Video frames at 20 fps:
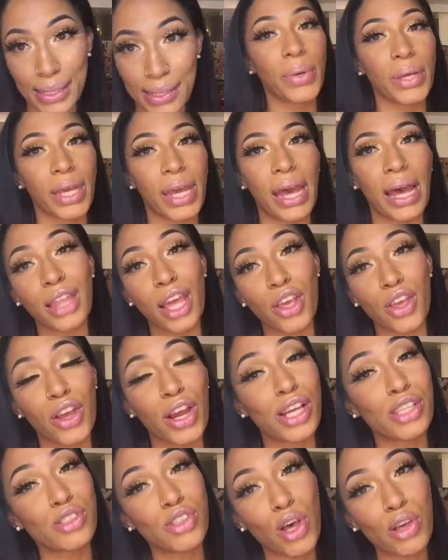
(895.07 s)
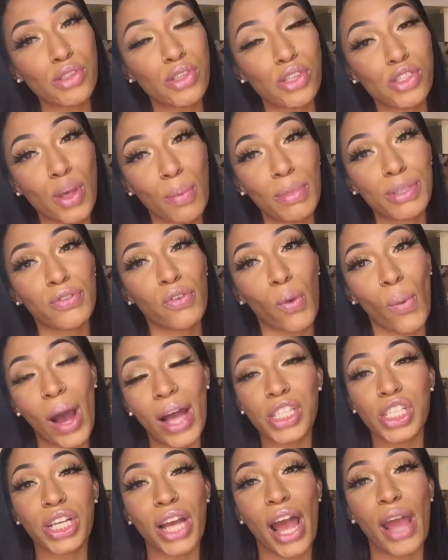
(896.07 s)
But yeah, thank you guys so much for
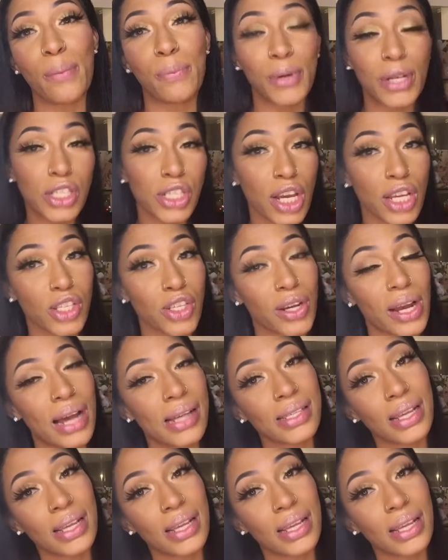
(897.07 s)
watching. watching. I appreciate you guys.